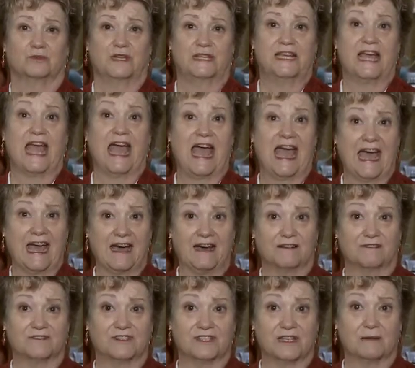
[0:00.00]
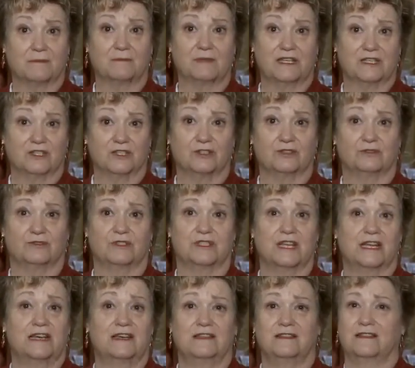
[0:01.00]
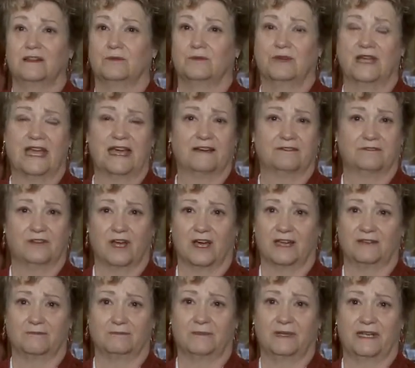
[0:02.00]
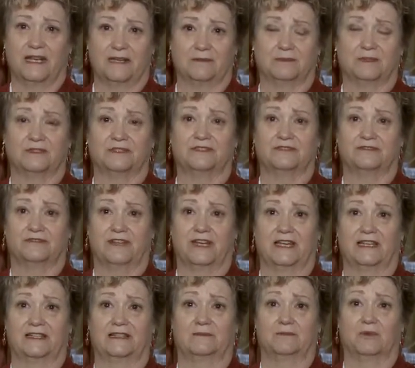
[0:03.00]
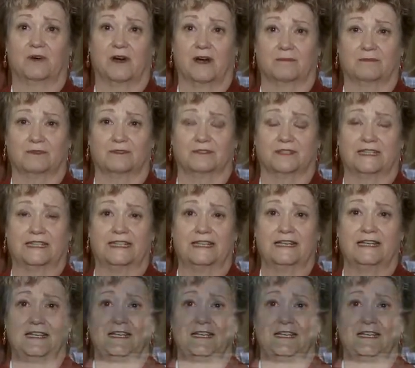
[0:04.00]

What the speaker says: we have some issues that we have not been able to fund properly.